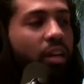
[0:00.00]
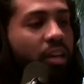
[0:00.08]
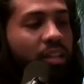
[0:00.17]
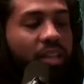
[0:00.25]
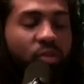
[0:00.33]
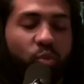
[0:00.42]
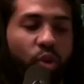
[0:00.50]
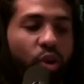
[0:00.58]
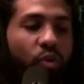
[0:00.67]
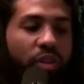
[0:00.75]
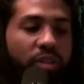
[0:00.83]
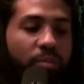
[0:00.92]
this world
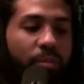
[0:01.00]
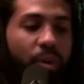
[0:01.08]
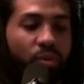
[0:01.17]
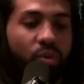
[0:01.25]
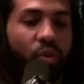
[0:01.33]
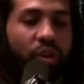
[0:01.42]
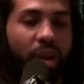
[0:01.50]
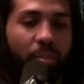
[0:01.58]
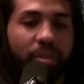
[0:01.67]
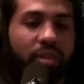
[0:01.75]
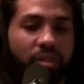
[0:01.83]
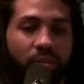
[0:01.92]
is built on
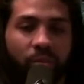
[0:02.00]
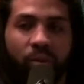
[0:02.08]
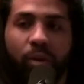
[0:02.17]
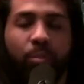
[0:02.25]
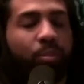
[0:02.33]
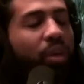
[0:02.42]
nepotism, mm-hmm.